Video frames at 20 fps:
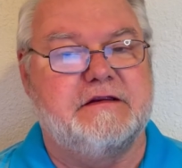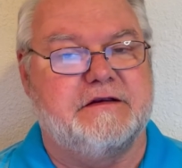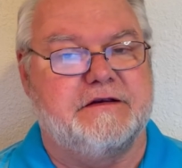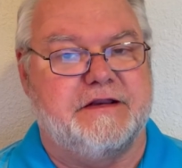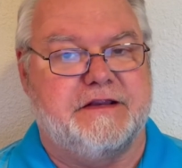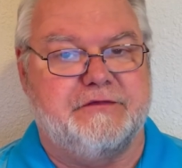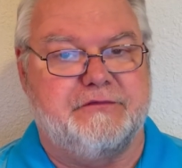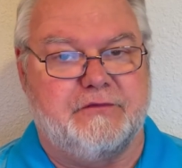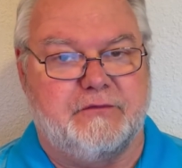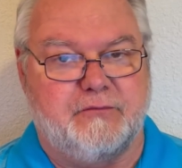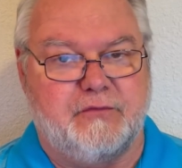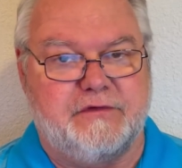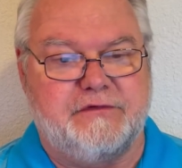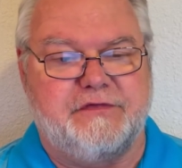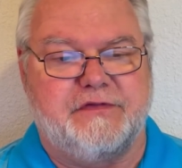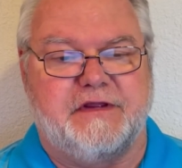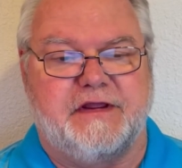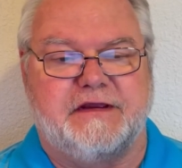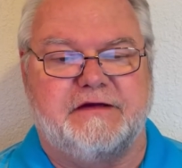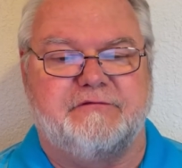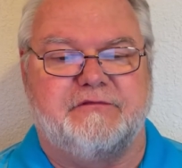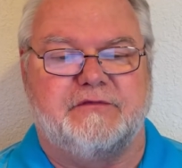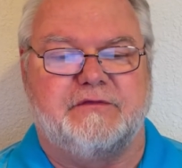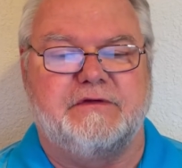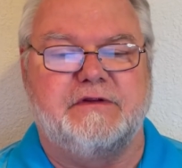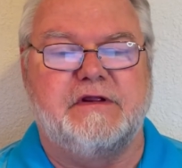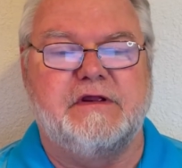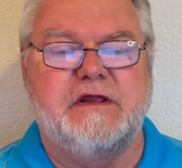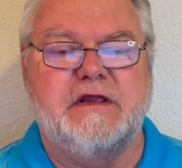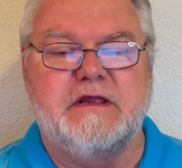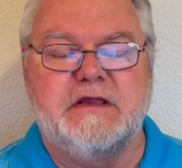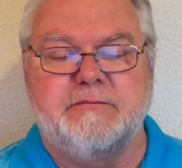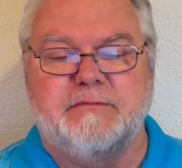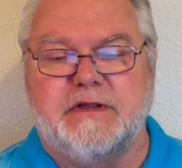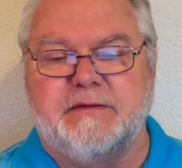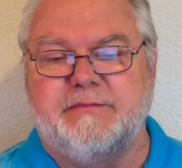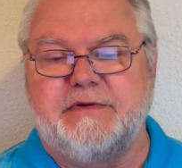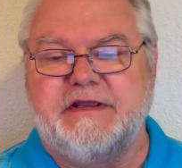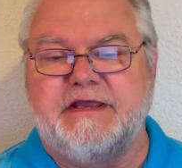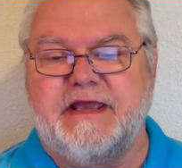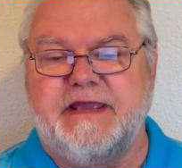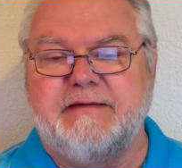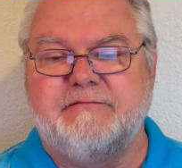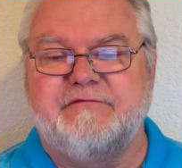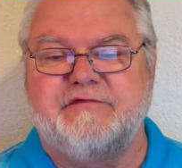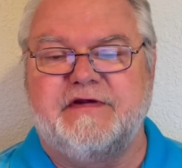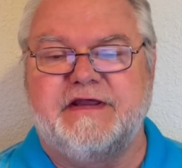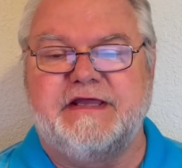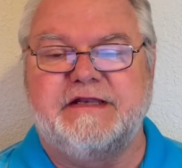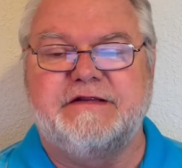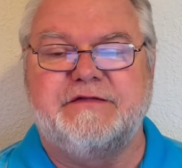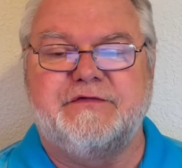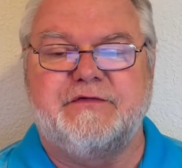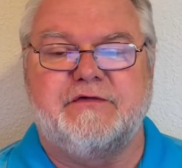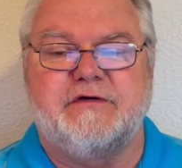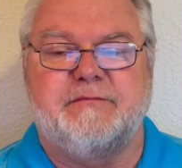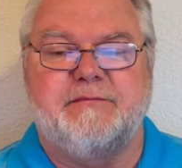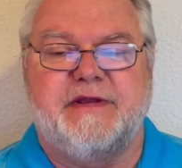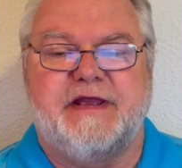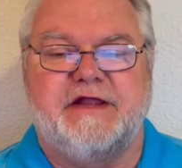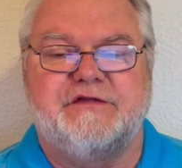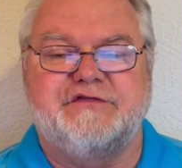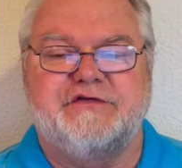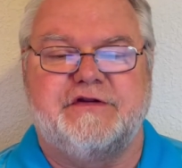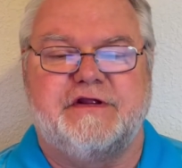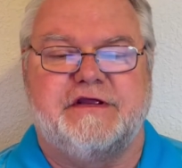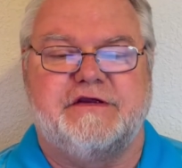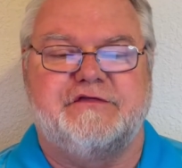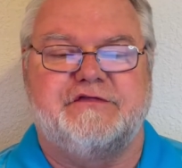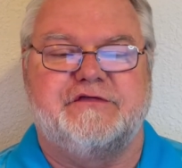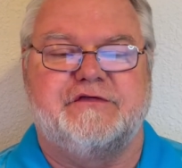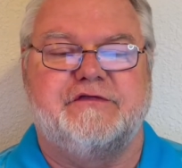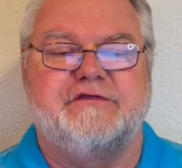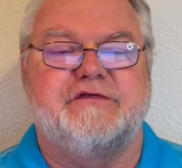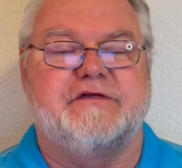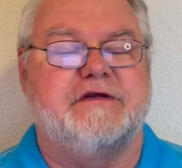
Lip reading: neither were thankful, but became vain in their imaginations,